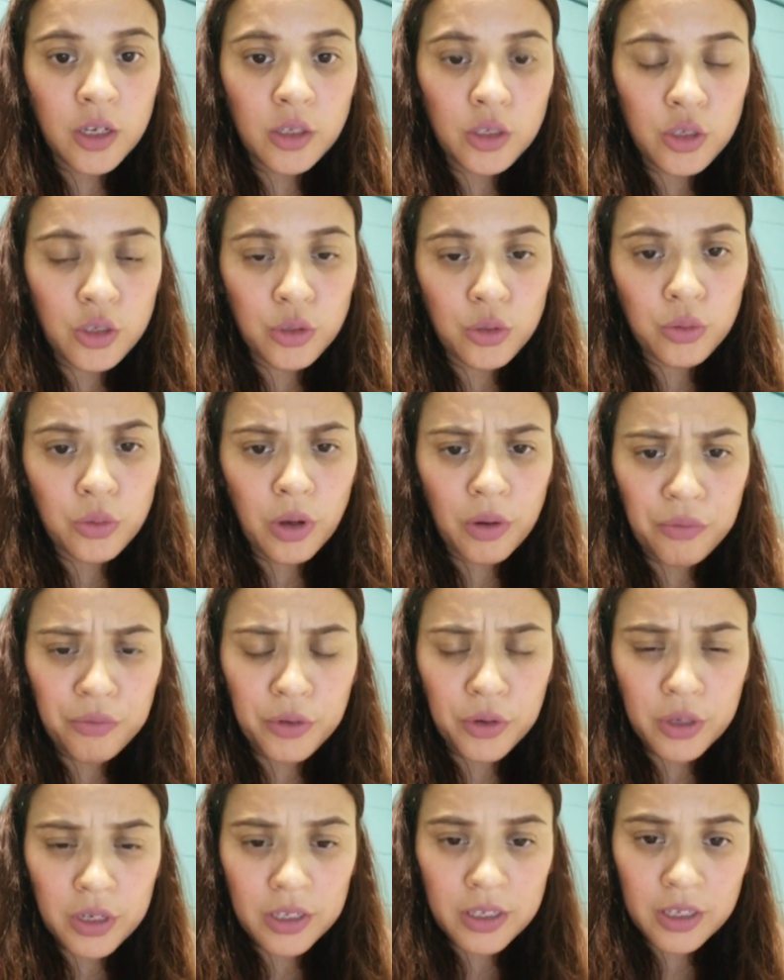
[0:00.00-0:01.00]
do
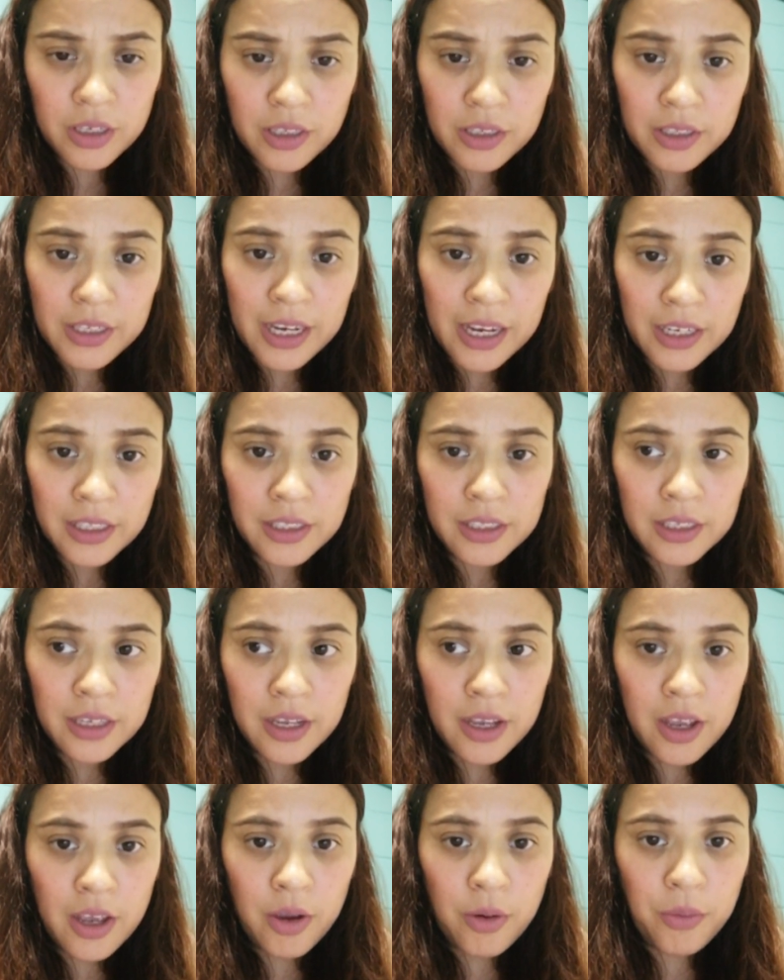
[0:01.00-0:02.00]
focuses and tasks
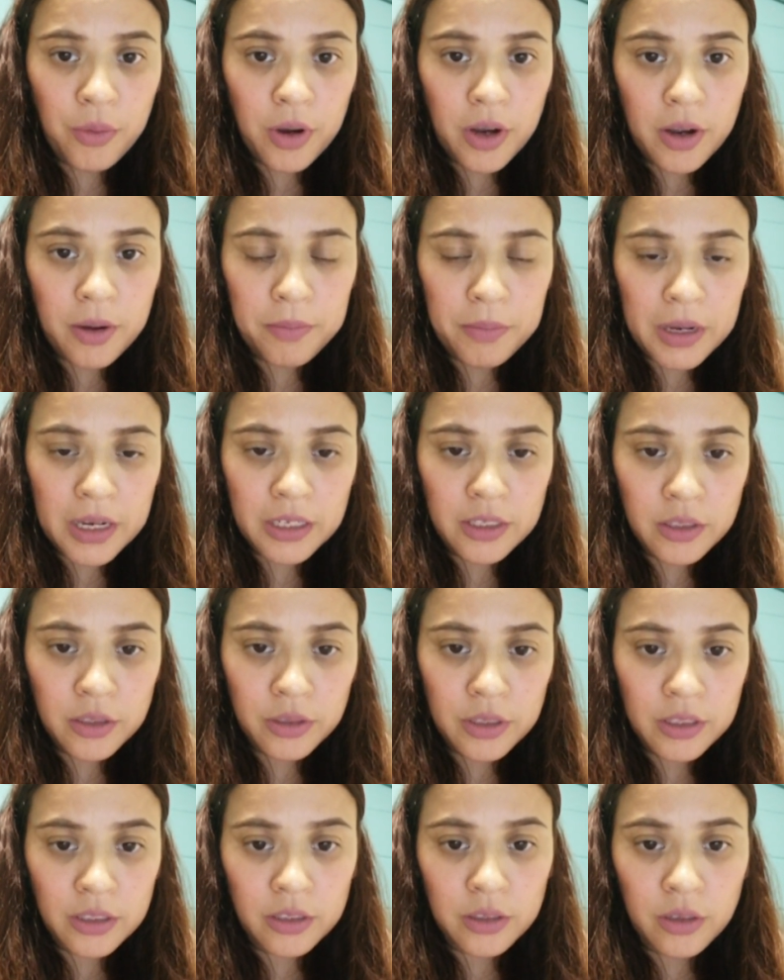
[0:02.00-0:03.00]
where my
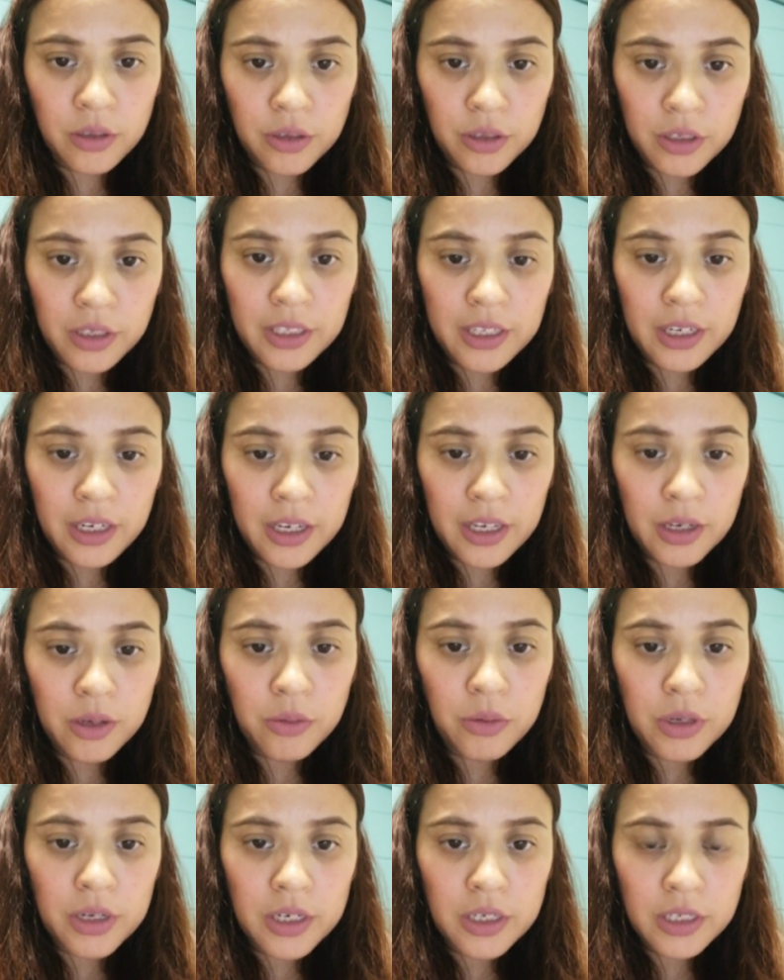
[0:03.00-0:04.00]
students learn the
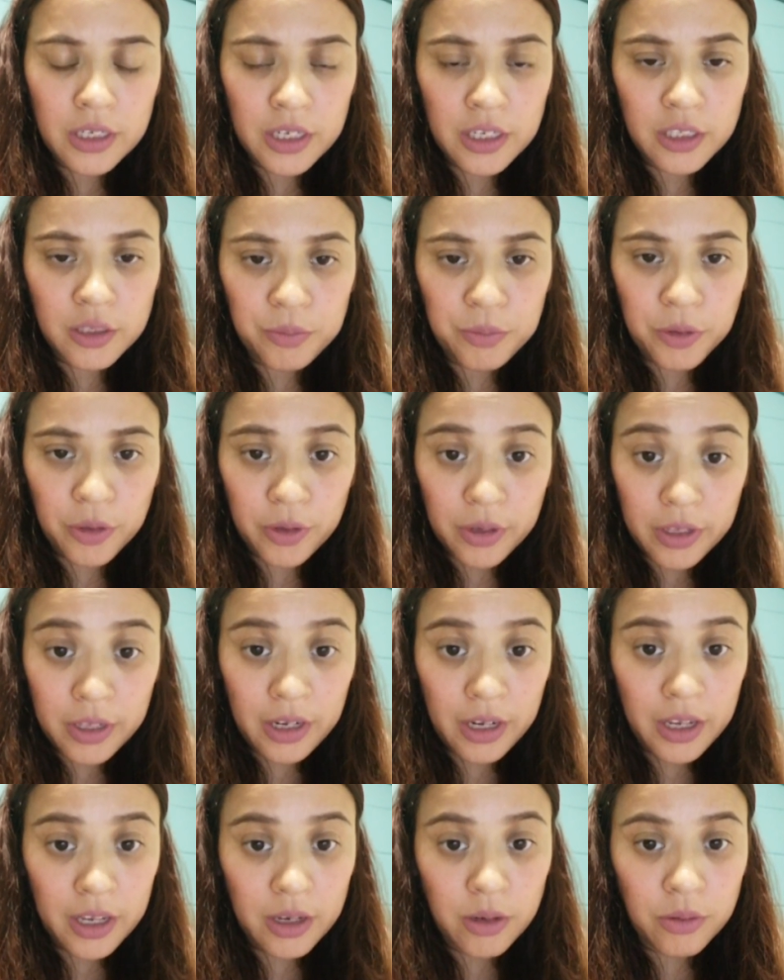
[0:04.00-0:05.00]
language and explore the
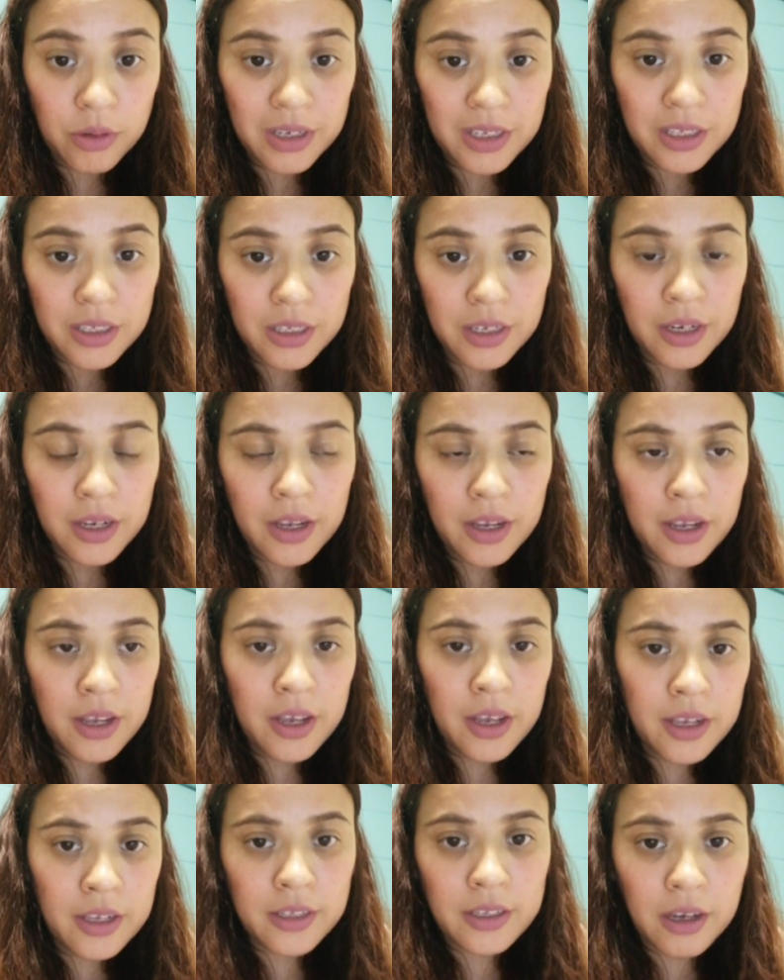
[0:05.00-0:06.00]
language.
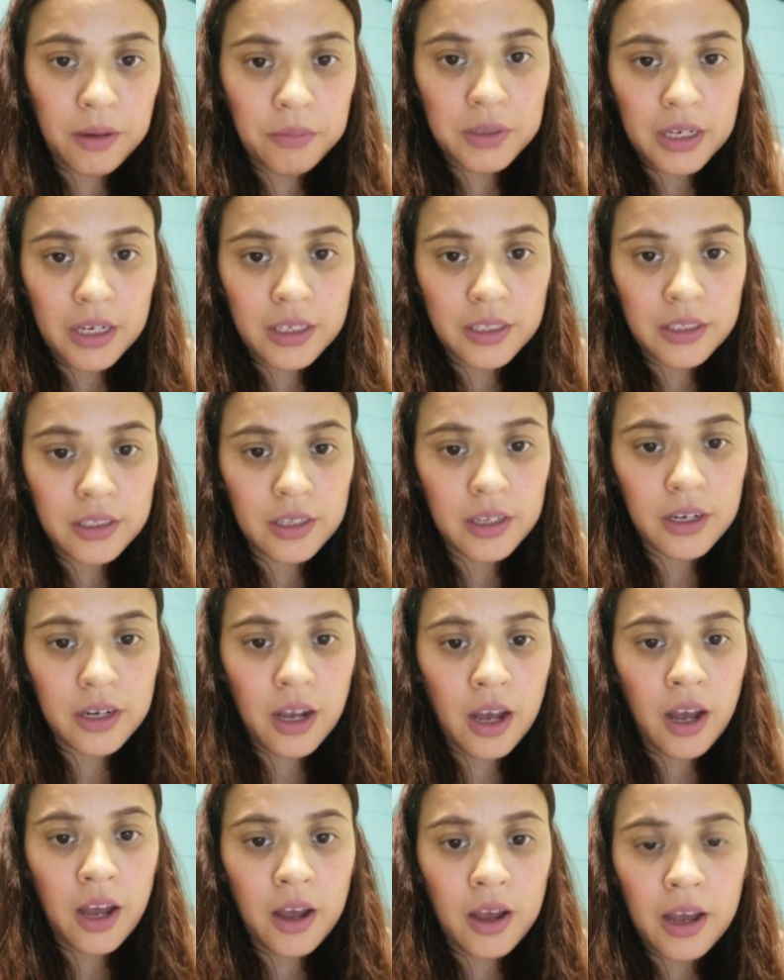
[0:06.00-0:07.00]
Sometimes
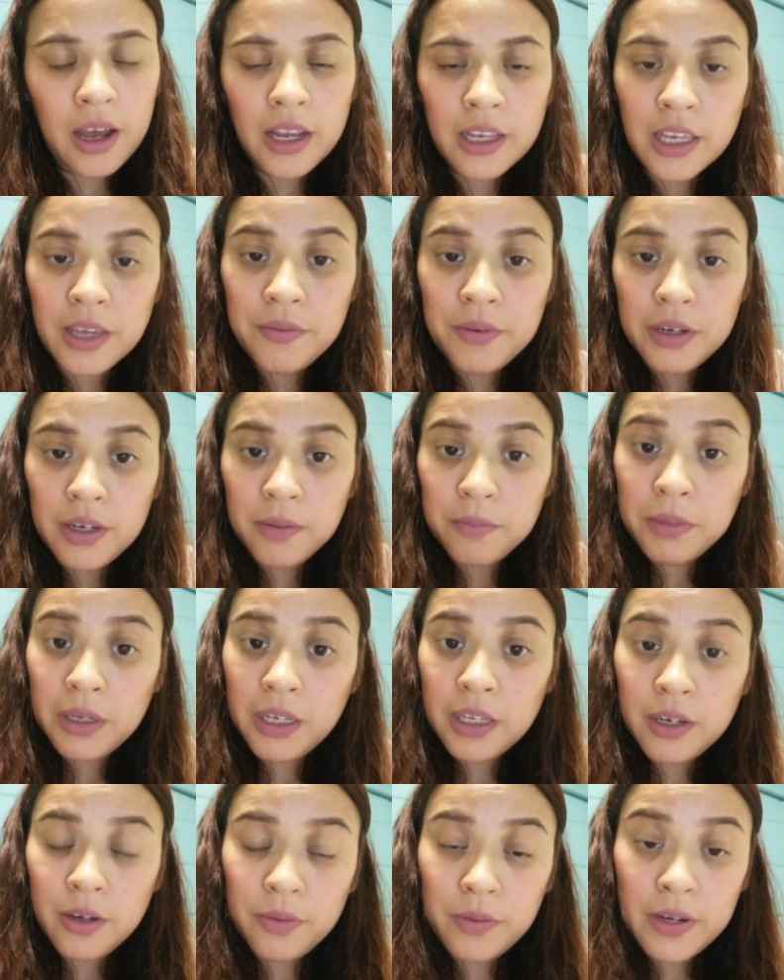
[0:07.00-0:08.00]
that I given them a
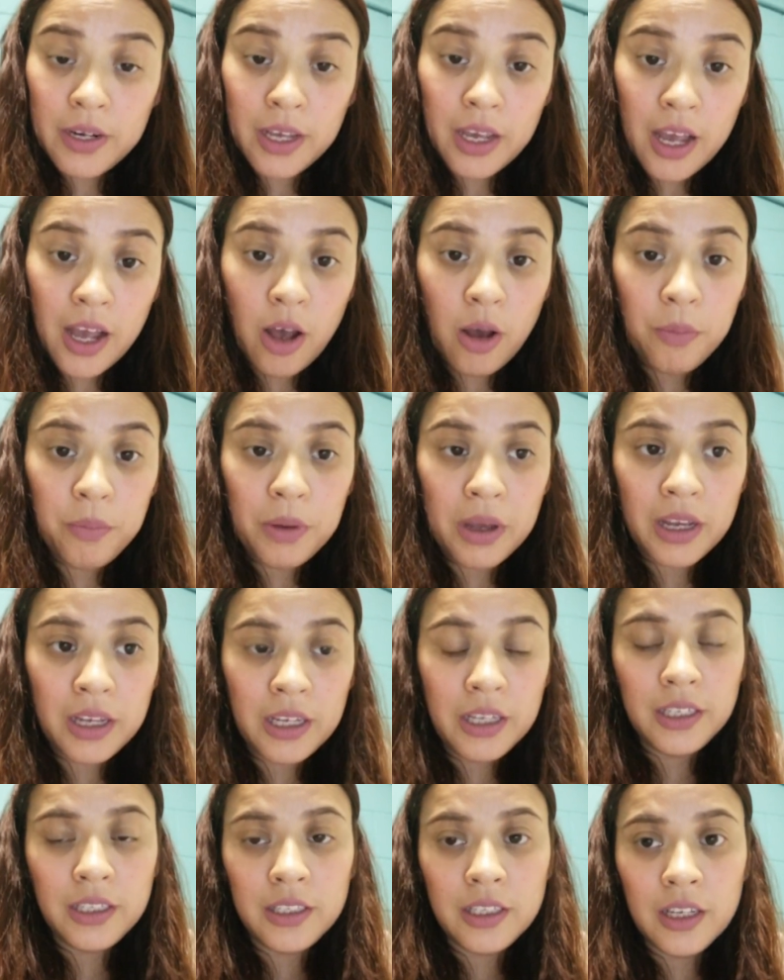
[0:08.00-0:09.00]
little bit of help.
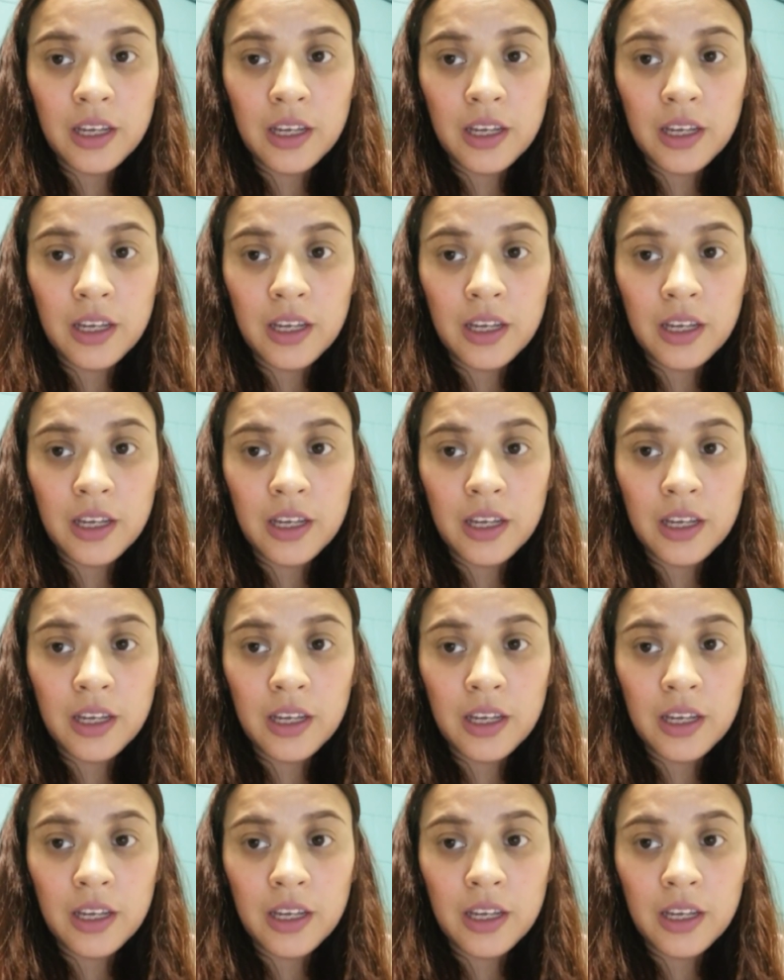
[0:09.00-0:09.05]
I